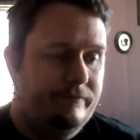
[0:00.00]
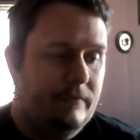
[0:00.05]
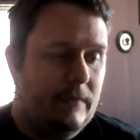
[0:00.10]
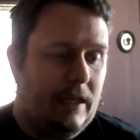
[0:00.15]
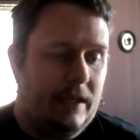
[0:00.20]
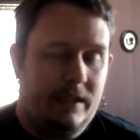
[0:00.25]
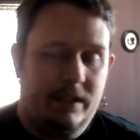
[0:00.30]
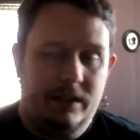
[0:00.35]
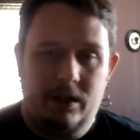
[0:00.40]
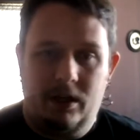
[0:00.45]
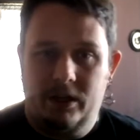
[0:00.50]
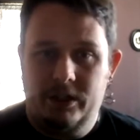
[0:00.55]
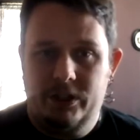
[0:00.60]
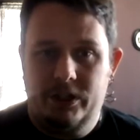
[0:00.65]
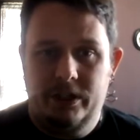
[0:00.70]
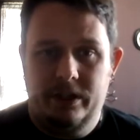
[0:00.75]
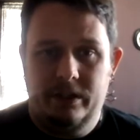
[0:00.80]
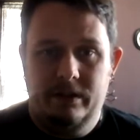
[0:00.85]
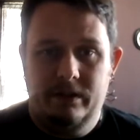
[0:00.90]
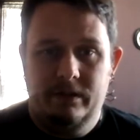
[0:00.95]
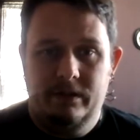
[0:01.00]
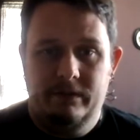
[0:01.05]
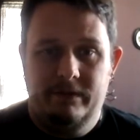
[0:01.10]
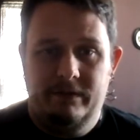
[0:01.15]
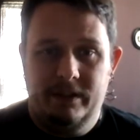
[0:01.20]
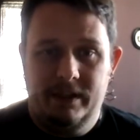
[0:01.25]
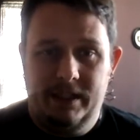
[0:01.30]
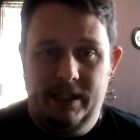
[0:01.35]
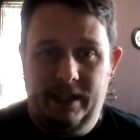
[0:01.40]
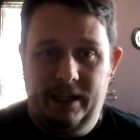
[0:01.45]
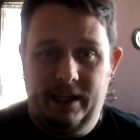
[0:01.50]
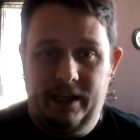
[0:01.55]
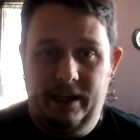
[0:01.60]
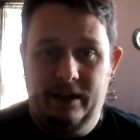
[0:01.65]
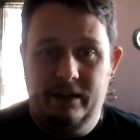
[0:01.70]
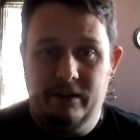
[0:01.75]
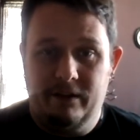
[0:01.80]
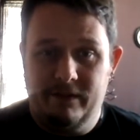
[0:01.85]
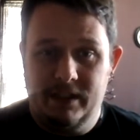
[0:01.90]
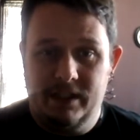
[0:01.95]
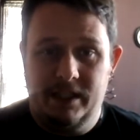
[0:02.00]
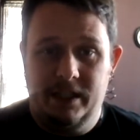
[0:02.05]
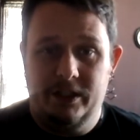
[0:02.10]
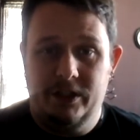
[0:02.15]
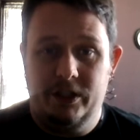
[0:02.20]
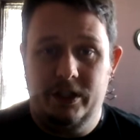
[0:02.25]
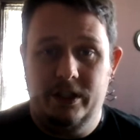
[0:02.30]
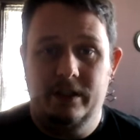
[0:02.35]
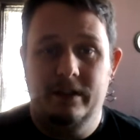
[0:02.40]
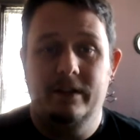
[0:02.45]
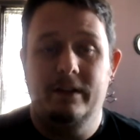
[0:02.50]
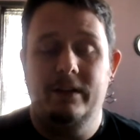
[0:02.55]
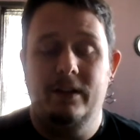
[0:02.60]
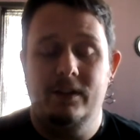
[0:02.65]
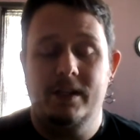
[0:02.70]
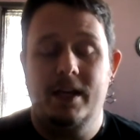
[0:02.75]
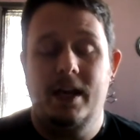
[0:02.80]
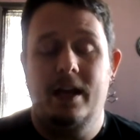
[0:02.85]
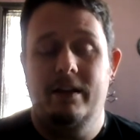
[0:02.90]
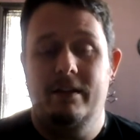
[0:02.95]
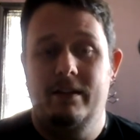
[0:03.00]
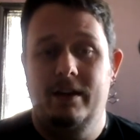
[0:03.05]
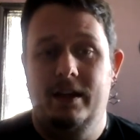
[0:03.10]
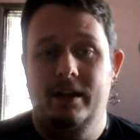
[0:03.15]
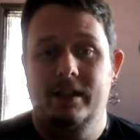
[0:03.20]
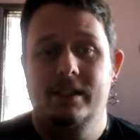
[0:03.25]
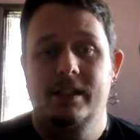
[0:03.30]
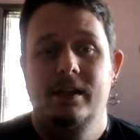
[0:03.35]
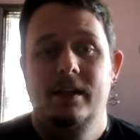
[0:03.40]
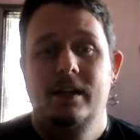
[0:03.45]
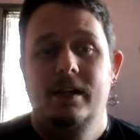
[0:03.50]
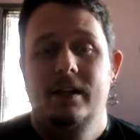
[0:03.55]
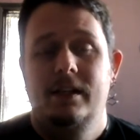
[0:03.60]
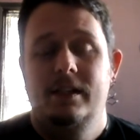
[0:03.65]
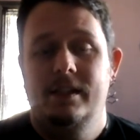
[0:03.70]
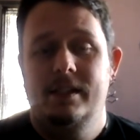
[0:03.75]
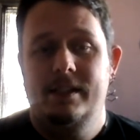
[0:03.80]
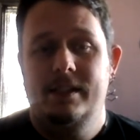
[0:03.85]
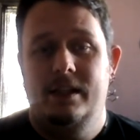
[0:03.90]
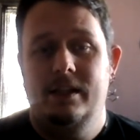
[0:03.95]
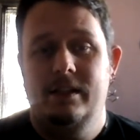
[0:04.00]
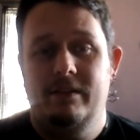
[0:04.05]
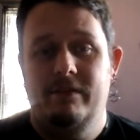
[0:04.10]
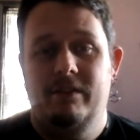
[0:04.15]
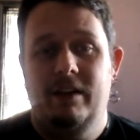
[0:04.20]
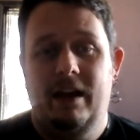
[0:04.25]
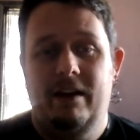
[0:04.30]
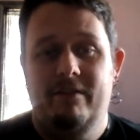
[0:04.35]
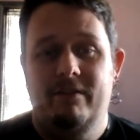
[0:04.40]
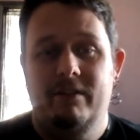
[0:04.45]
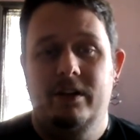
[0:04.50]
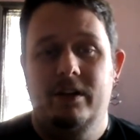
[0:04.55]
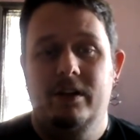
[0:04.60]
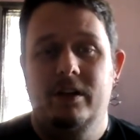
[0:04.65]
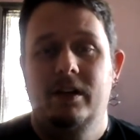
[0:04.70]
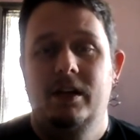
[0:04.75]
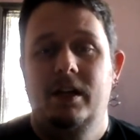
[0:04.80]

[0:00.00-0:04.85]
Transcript: Exhaustion, fatigue, nervous tension, those kind of things. The scent of lavender